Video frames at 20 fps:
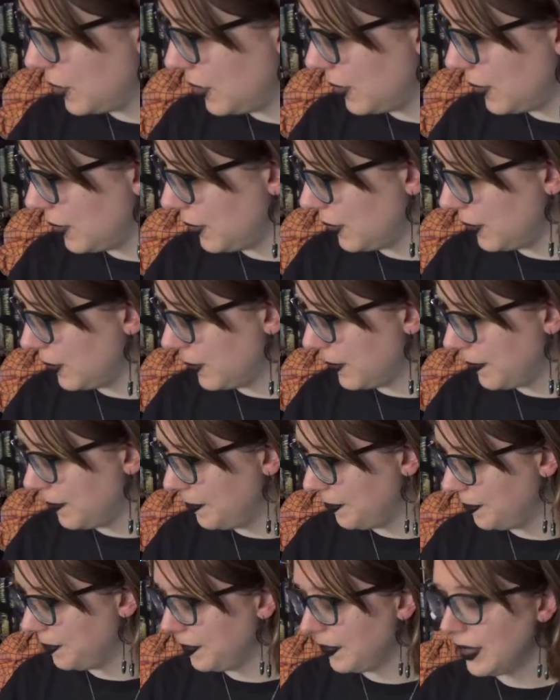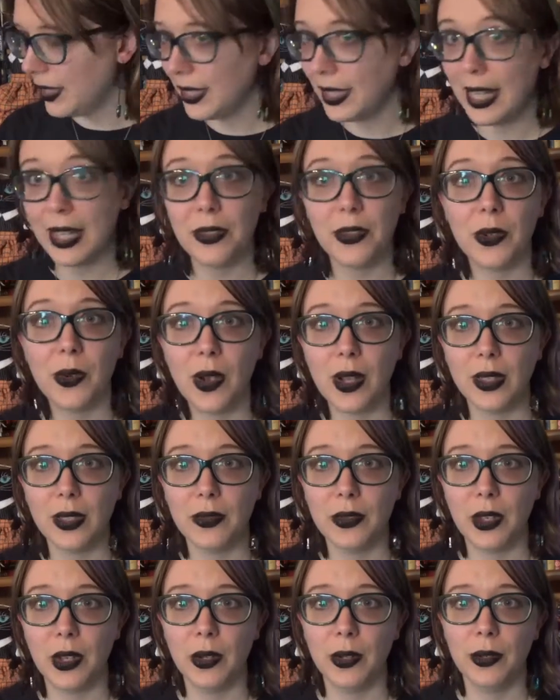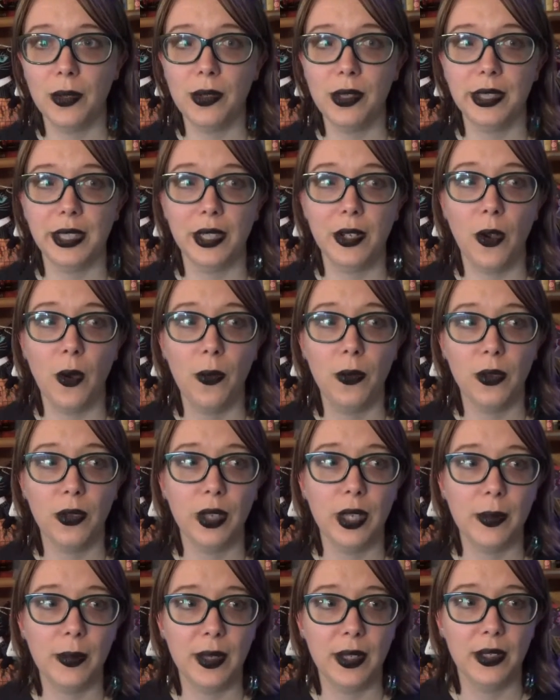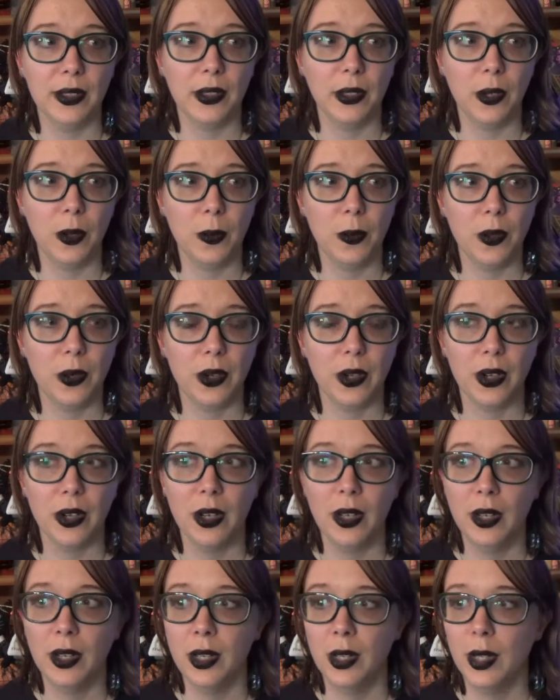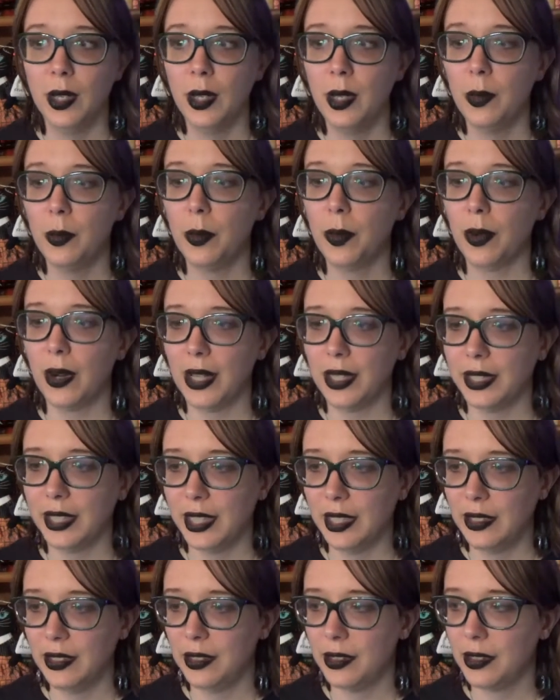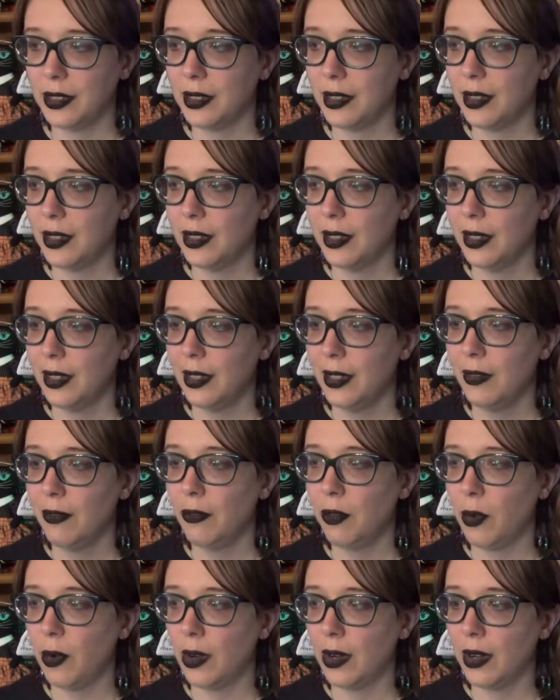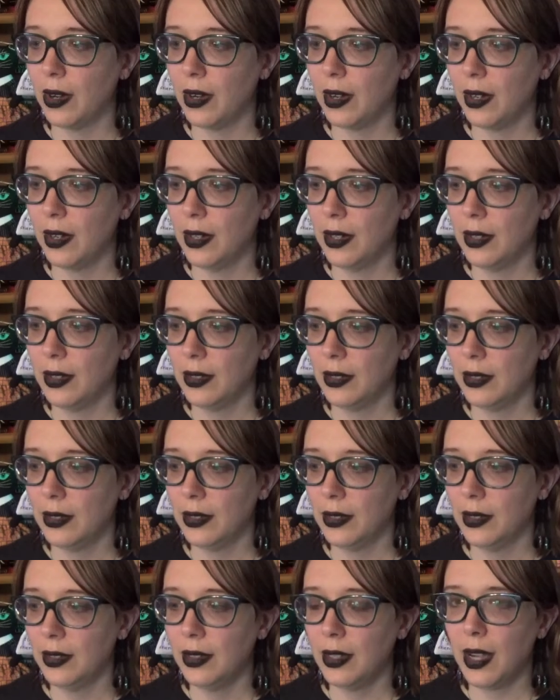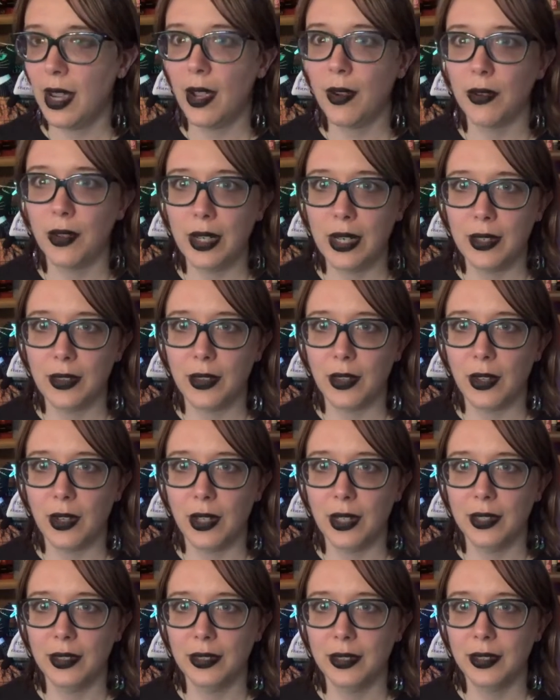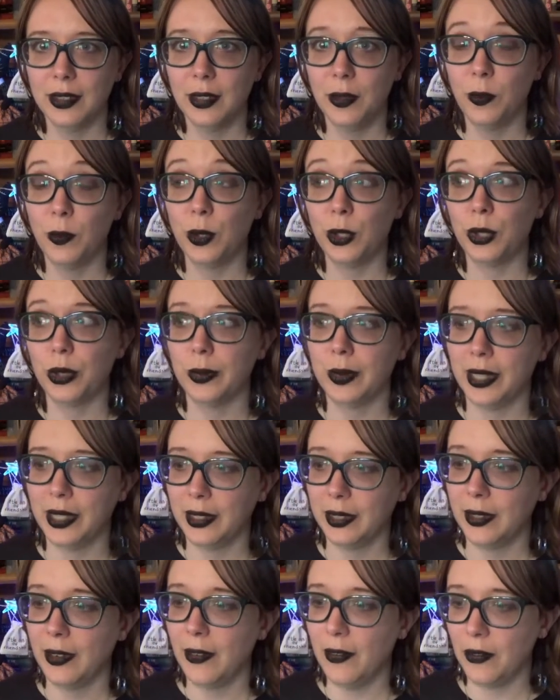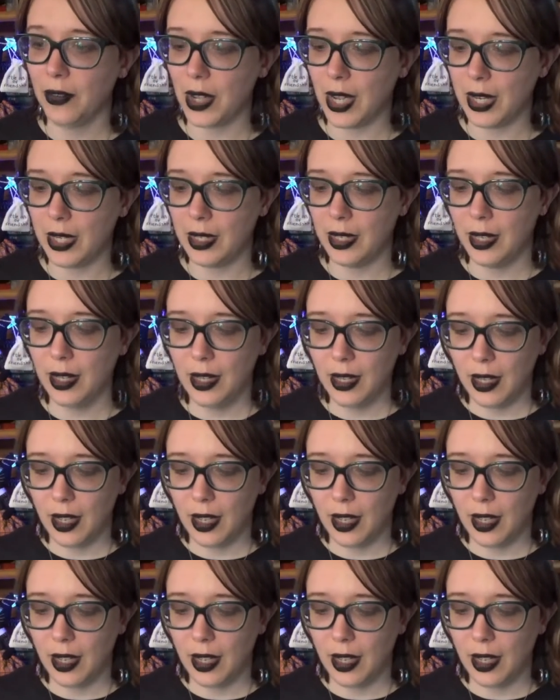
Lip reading: to get through all of those and hopefully be a little more present for a readathon, which would be fun.